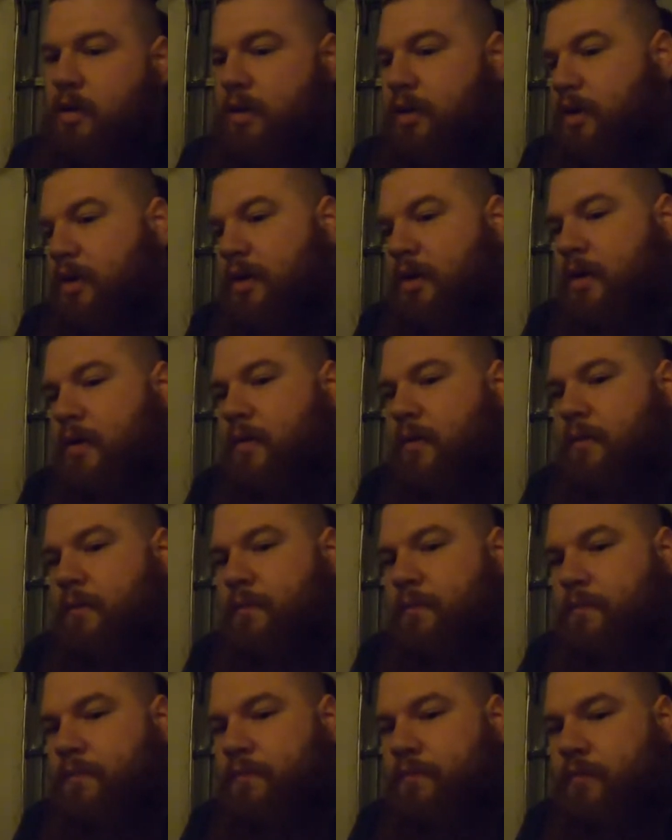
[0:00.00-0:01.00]
you know,
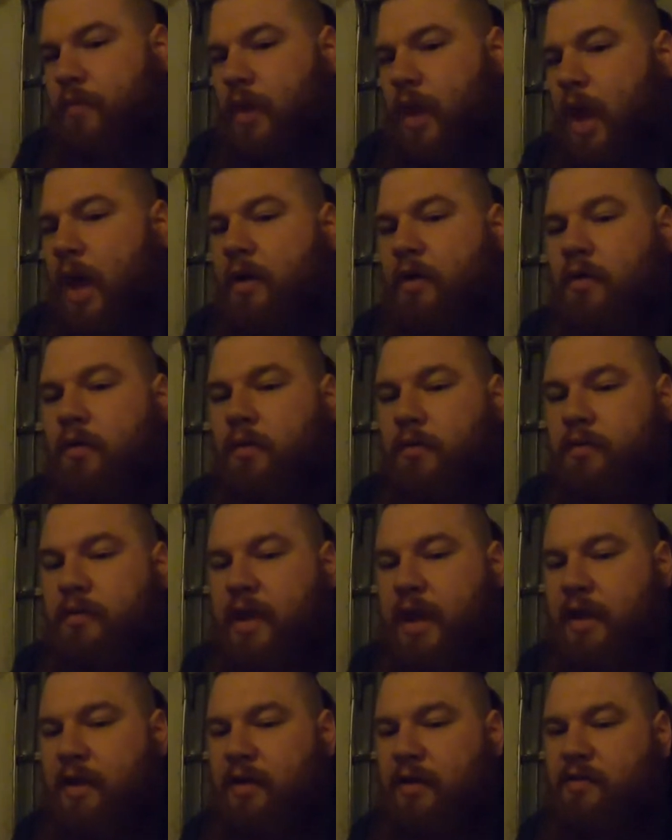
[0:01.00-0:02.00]
I don't
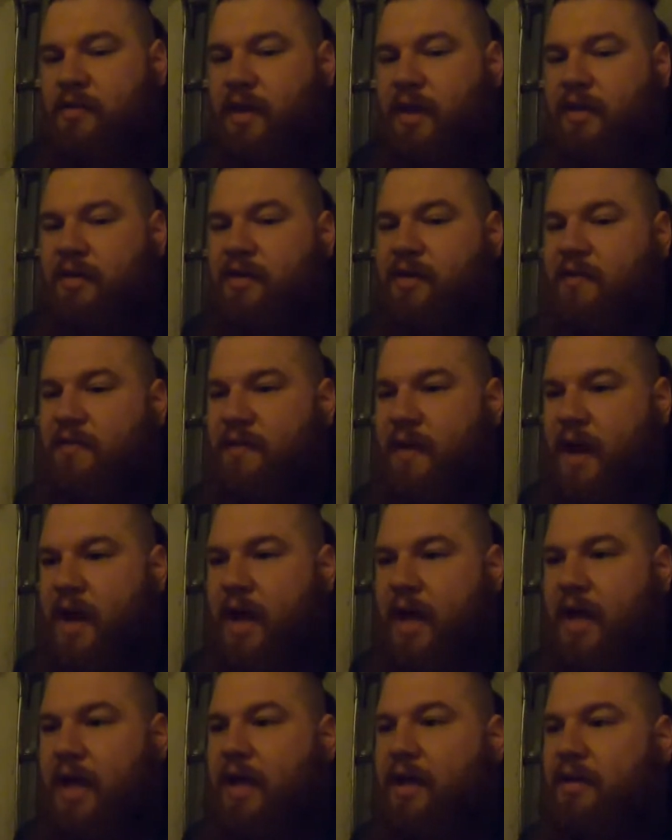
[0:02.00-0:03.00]
take it as, like,
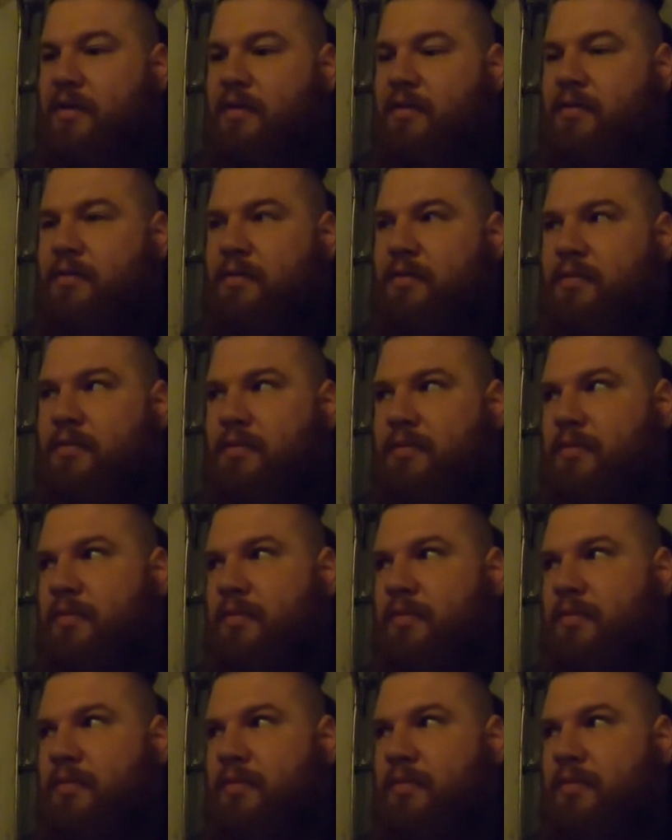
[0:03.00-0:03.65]
divine